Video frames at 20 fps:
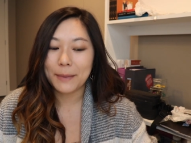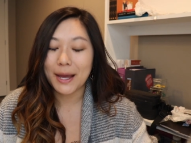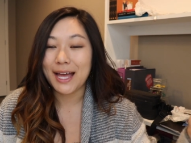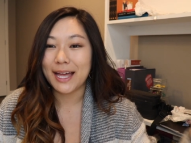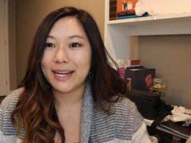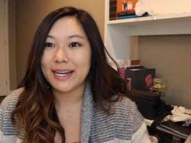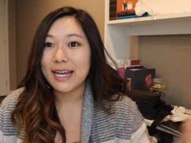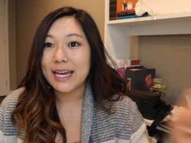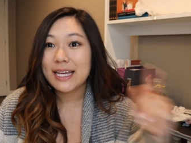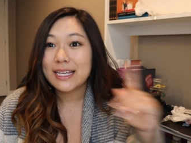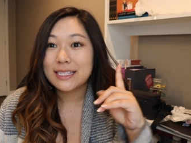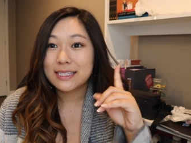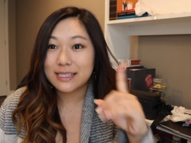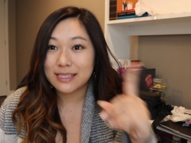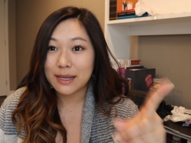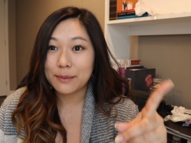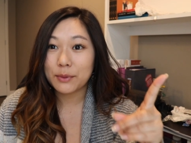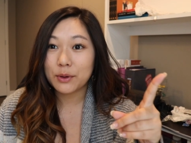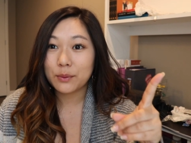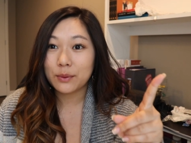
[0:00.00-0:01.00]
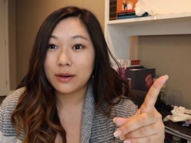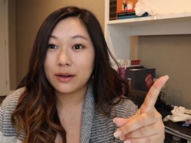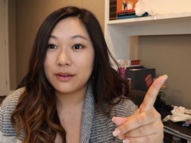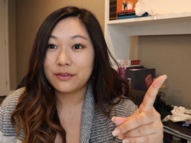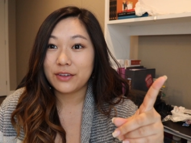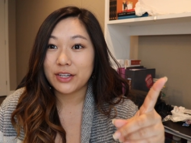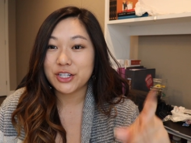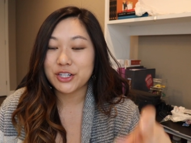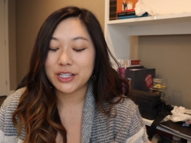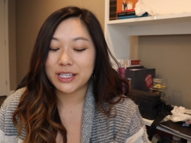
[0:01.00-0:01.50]
But summer
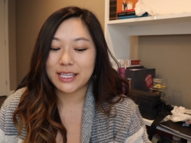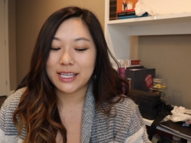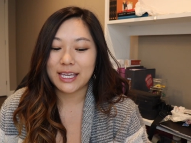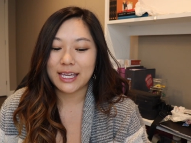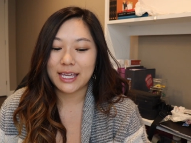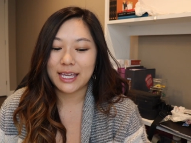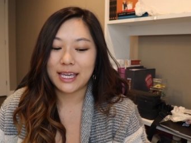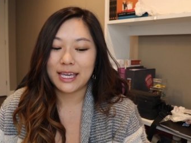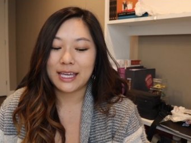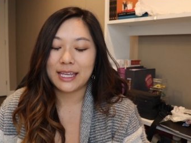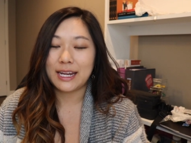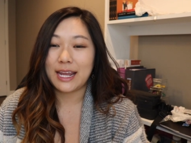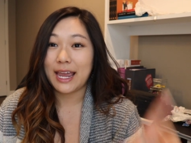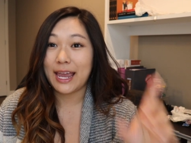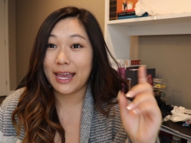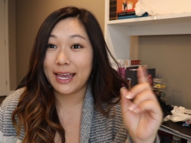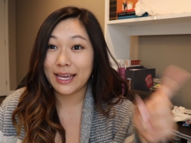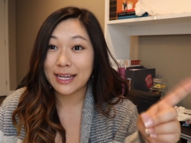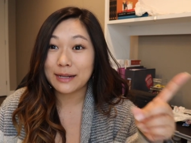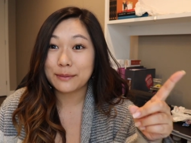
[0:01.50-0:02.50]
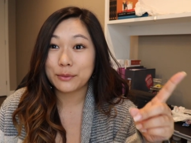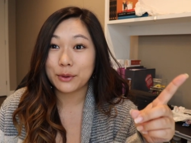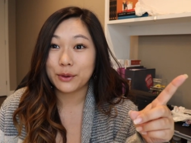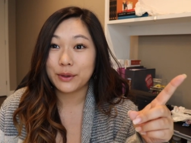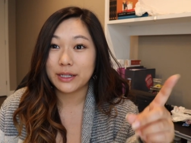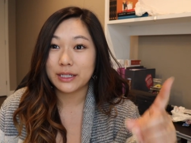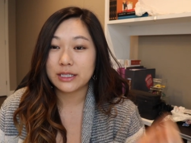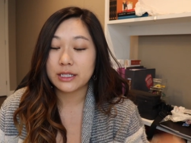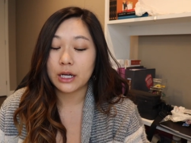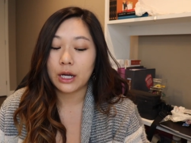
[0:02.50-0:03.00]
will eventually kick in and I'm
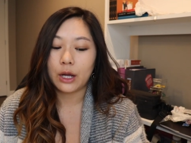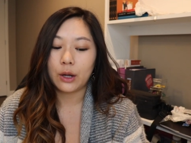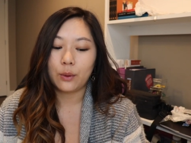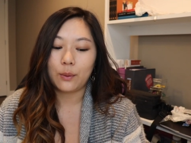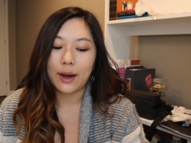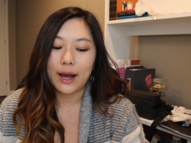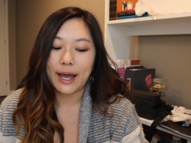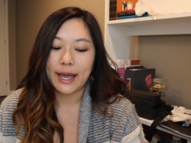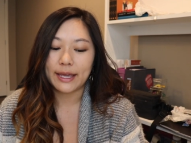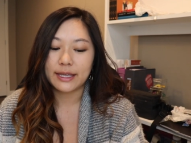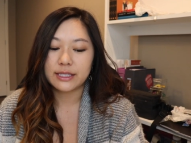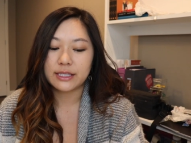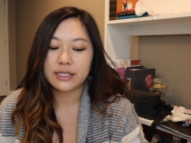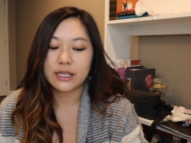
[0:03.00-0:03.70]
going to Hawaii.